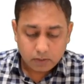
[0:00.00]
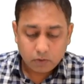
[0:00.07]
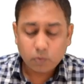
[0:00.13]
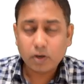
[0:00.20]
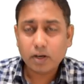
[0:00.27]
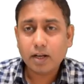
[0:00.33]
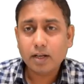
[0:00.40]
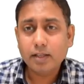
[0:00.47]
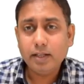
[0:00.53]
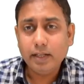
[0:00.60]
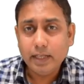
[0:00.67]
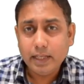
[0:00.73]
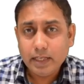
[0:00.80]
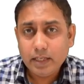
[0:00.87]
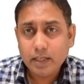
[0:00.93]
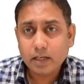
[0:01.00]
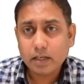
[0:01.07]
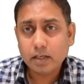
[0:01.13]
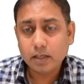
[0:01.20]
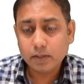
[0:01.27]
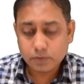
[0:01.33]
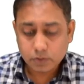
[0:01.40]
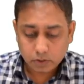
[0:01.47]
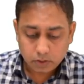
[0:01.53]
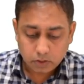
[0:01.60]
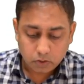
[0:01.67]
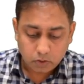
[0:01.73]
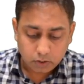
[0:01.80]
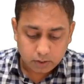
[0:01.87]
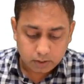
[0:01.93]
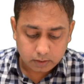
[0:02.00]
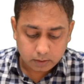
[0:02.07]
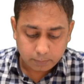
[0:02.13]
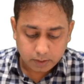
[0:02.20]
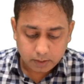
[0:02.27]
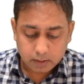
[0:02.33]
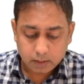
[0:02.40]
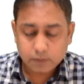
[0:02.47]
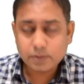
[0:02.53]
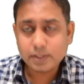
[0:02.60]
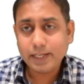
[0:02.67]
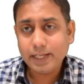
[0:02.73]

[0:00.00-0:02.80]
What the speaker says: What are the linear curves or the logarithmic curves,